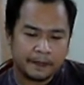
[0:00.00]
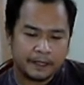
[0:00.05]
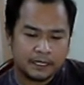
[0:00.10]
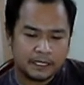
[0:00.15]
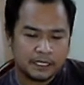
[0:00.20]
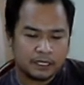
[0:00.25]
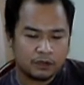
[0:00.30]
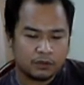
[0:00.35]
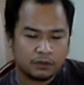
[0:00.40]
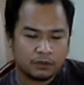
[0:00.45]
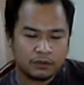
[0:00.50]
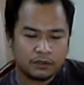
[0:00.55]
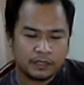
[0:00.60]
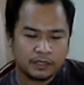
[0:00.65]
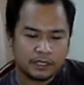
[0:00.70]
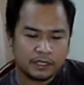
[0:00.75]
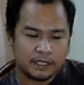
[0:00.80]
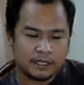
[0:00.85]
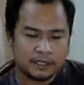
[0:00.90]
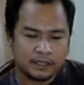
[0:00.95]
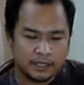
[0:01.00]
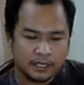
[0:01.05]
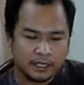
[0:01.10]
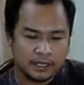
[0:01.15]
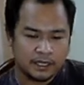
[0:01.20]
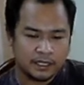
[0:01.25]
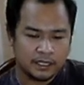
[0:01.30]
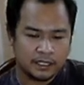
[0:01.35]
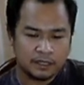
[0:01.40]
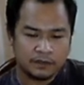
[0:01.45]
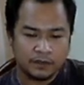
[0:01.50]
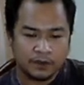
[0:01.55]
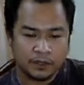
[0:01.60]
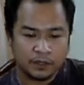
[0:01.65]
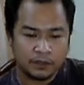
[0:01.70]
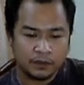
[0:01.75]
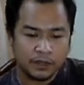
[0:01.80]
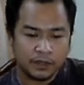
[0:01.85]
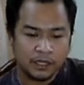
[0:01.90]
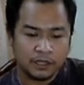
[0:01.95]
So in this
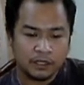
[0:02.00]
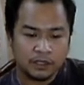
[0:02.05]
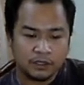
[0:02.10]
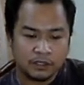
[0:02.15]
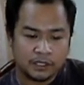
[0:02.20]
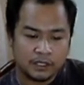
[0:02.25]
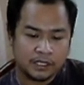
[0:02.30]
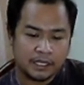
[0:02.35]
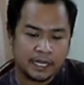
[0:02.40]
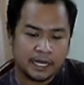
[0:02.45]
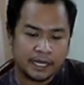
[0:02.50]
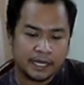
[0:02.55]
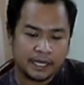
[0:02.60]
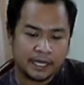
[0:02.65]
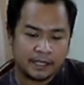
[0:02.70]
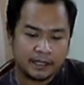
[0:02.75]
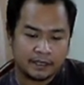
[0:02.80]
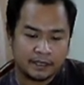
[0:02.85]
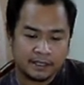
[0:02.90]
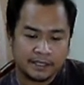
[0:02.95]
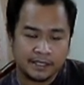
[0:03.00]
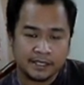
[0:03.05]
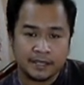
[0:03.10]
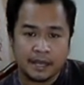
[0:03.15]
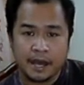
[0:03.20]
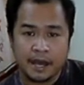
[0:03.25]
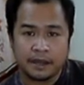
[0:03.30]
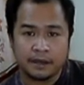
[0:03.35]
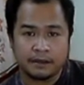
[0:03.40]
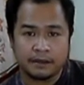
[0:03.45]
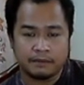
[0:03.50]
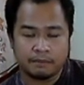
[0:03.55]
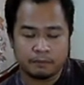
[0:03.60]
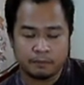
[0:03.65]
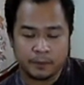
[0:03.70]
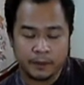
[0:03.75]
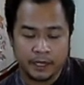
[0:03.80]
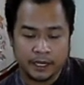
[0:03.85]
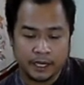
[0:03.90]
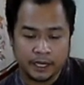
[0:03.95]
photo, they look like sand,
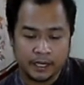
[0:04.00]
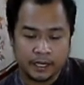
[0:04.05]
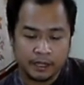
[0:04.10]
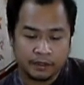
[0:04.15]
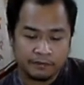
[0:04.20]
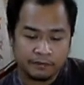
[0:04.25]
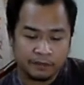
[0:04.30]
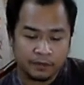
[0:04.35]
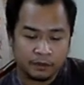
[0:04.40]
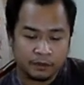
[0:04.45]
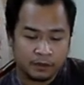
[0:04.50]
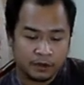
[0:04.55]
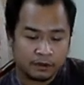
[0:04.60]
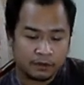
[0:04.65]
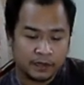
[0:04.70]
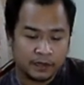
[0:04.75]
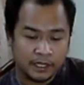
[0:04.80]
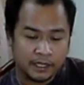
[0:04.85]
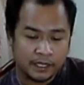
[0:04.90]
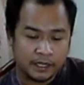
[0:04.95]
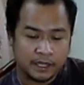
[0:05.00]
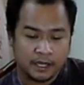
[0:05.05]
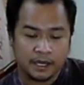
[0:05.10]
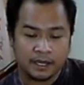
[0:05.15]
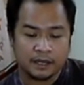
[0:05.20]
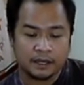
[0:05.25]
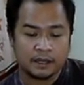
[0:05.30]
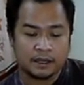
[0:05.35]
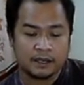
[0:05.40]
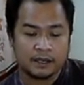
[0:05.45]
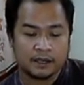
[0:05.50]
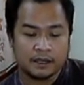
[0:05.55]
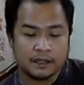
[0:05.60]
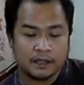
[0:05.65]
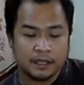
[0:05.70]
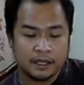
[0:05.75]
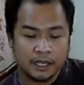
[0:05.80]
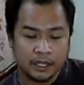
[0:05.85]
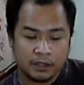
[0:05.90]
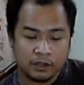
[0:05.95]
but if you are really there,
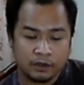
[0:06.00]
it